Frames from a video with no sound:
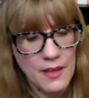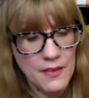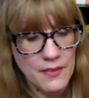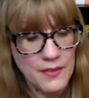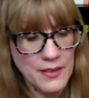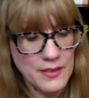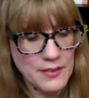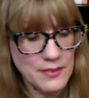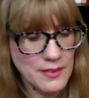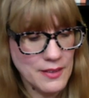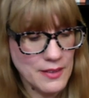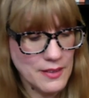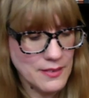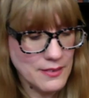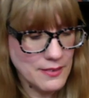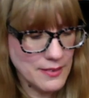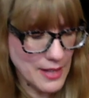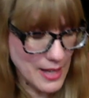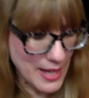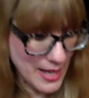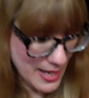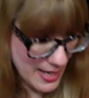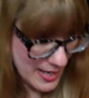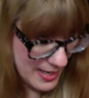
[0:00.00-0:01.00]
This is
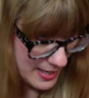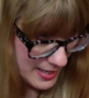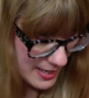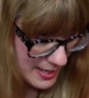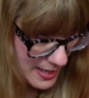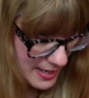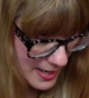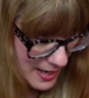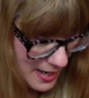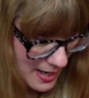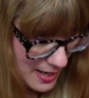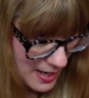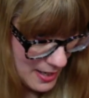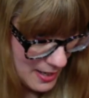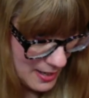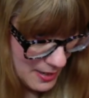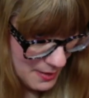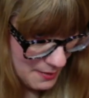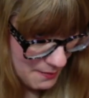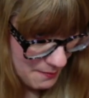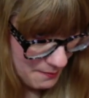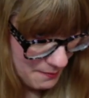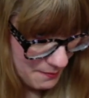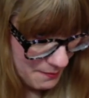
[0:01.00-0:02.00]
a
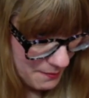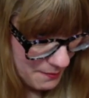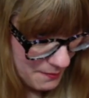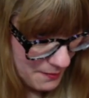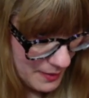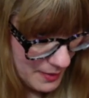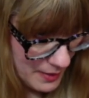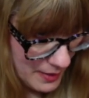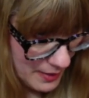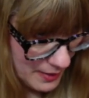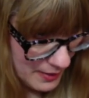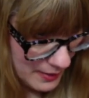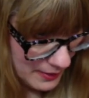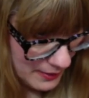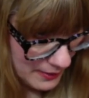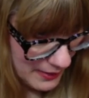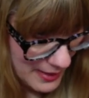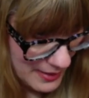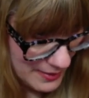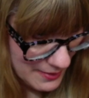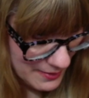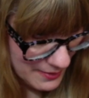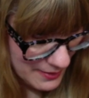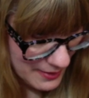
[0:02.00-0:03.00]
um,
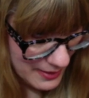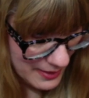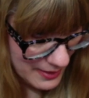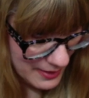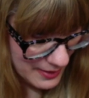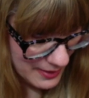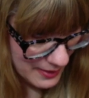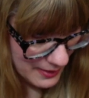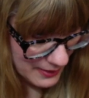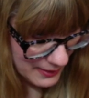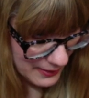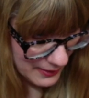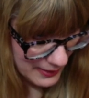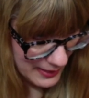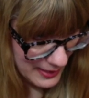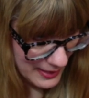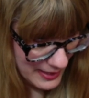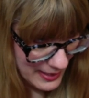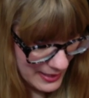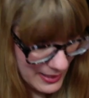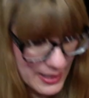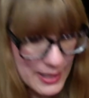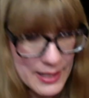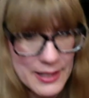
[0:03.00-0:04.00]
cleansing
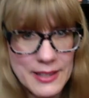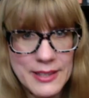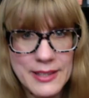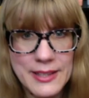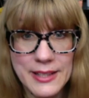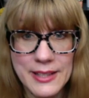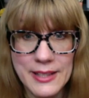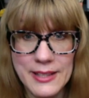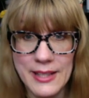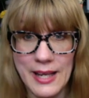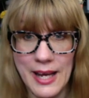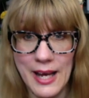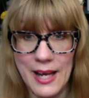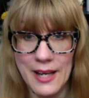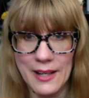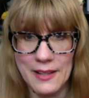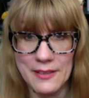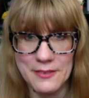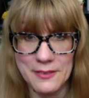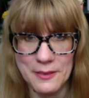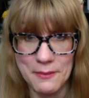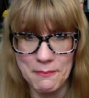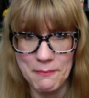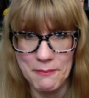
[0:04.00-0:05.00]
clay
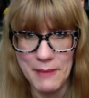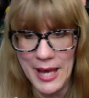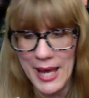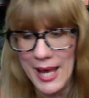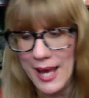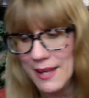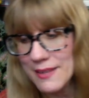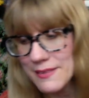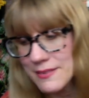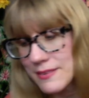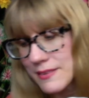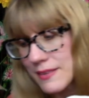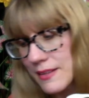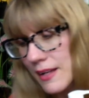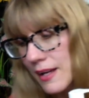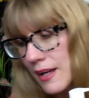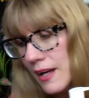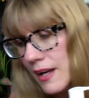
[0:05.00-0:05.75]
detox mask.